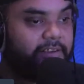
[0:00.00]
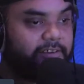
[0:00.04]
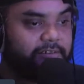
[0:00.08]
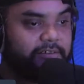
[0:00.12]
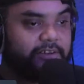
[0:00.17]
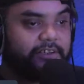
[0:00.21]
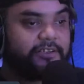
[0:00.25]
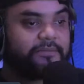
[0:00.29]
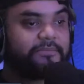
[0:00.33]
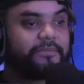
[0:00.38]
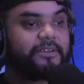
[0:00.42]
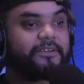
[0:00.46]

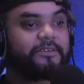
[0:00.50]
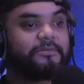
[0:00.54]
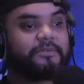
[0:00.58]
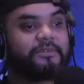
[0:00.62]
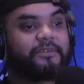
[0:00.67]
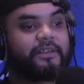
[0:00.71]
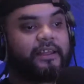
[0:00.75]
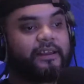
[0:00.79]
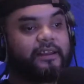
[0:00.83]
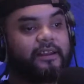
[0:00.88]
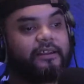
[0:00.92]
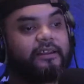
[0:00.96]
Christmas was
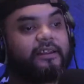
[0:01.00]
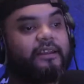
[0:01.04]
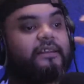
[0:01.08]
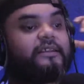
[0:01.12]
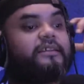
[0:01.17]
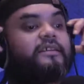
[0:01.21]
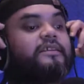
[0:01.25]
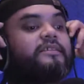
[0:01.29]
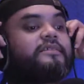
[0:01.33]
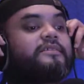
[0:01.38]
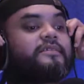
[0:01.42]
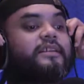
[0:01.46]
that in
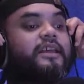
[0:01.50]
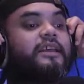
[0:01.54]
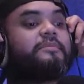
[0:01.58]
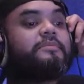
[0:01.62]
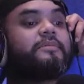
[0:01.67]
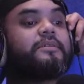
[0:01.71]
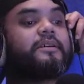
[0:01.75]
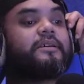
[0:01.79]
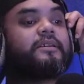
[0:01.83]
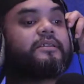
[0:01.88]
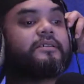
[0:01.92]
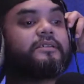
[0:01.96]
his
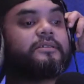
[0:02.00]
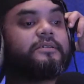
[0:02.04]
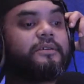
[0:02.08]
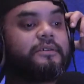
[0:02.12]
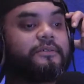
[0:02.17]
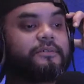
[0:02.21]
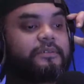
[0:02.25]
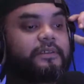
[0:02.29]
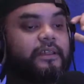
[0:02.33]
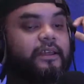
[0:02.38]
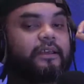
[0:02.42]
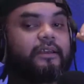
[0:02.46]
neighborhood too. It
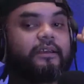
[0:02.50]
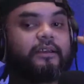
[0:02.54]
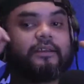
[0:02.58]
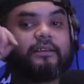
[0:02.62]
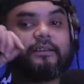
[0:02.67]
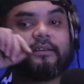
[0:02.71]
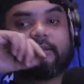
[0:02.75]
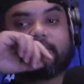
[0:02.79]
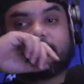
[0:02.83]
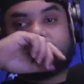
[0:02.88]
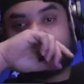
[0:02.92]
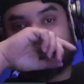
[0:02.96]
was like
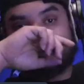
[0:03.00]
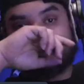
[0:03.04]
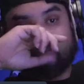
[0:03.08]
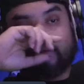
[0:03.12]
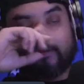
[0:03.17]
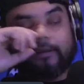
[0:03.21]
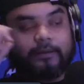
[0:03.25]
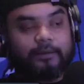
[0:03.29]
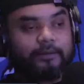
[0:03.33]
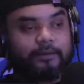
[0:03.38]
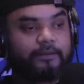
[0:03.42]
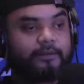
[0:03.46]

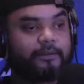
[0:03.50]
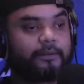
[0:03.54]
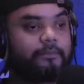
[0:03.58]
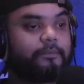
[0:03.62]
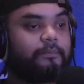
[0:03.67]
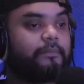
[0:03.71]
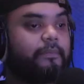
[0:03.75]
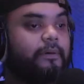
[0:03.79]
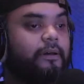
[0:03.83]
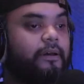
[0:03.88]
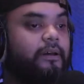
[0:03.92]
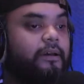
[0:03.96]

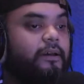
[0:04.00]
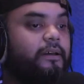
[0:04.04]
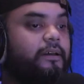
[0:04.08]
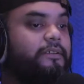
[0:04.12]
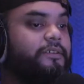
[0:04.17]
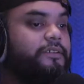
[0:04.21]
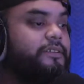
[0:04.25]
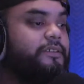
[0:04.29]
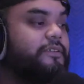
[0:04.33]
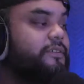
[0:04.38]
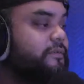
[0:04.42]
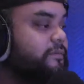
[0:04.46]
some I
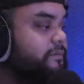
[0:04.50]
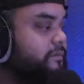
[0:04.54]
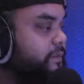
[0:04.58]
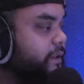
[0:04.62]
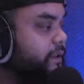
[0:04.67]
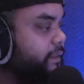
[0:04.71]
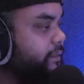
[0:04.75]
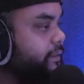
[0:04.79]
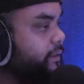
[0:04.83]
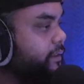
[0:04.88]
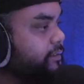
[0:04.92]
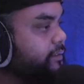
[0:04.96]

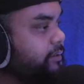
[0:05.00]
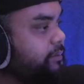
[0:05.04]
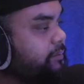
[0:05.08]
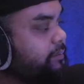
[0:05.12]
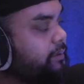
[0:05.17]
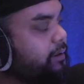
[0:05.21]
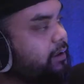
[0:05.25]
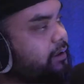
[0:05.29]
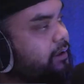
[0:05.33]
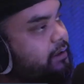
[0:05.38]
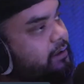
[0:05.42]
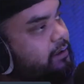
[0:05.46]
think some
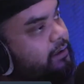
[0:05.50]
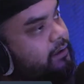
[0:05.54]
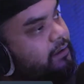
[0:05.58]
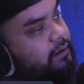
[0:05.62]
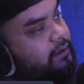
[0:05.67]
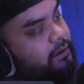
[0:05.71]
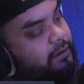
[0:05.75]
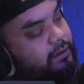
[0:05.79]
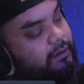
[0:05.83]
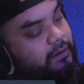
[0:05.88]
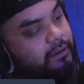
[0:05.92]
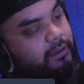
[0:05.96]

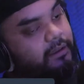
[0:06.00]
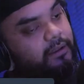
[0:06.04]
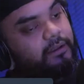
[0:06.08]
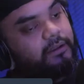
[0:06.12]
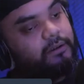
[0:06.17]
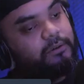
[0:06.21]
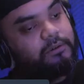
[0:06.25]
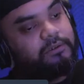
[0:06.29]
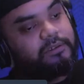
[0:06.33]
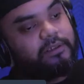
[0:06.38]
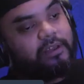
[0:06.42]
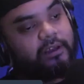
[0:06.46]

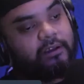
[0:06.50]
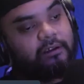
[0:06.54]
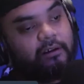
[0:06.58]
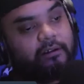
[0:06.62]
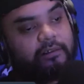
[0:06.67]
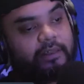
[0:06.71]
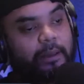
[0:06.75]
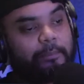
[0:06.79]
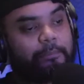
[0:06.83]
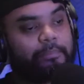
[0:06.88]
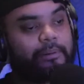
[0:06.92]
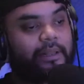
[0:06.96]
what's that
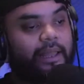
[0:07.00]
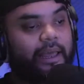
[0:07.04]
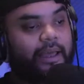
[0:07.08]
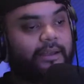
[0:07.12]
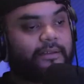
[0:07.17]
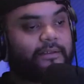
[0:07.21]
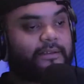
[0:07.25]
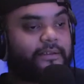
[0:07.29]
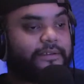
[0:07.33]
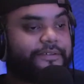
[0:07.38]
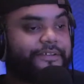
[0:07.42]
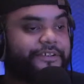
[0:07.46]
called, that
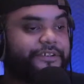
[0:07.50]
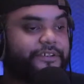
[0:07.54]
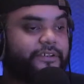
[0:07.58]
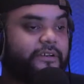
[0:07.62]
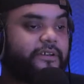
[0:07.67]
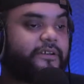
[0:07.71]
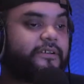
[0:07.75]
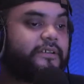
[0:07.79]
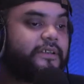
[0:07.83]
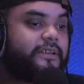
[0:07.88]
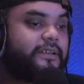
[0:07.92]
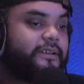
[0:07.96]
plaza in
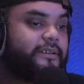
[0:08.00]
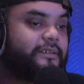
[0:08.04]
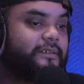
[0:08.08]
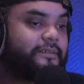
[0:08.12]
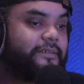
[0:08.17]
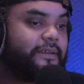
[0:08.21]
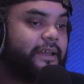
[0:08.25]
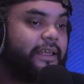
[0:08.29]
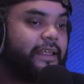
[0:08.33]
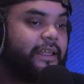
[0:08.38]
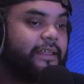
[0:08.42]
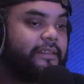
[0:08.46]
Jersey.
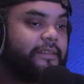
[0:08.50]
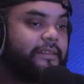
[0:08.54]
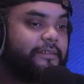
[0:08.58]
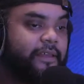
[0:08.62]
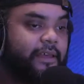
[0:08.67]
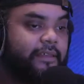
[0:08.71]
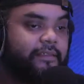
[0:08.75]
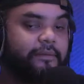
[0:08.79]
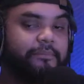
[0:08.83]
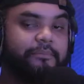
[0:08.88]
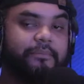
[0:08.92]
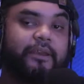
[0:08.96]
It
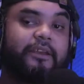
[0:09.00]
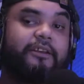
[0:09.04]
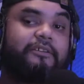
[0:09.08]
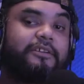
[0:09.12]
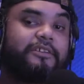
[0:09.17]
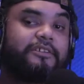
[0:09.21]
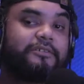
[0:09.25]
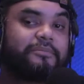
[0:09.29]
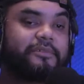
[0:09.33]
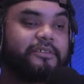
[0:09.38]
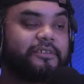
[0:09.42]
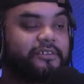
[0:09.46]
had the big
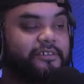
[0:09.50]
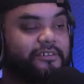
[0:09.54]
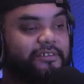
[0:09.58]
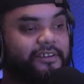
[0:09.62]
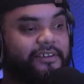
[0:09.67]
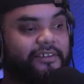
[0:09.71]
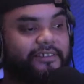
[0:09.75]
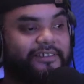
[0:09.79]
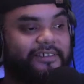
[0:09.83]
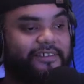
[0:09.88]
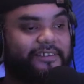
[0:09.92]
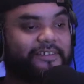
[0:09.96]
Christmas
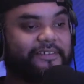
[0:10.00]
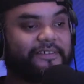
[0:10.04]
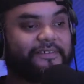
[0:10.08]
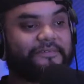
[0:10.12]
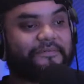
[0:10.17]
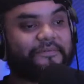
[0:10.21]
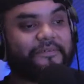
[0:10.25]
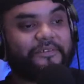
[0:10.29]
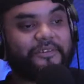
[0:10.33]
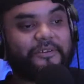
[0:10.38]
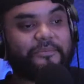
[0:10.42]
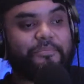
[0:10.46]
tree, so
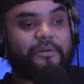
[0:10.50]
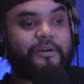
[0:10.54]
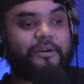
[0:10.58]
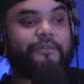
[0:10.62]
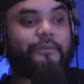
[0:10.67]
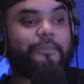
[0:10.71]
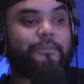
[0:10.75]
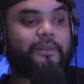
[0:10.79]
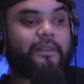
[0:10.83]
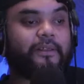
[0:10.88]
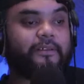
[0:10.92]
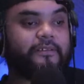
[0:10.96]
it's a
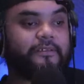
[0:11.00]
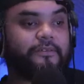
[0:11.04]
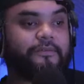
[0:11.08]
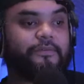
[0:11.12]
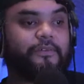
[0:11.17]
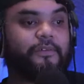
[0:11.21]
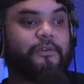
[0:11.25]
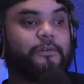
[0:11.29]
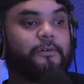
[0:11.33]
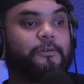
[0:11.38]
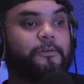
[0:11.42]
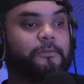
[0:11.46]
perfect place to
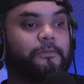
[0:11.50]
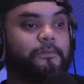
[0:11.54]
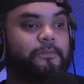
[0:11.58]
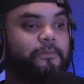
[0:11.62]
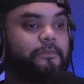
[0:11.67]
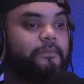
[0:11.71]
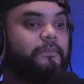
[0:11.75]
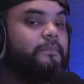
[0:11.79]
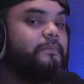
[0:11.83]
film.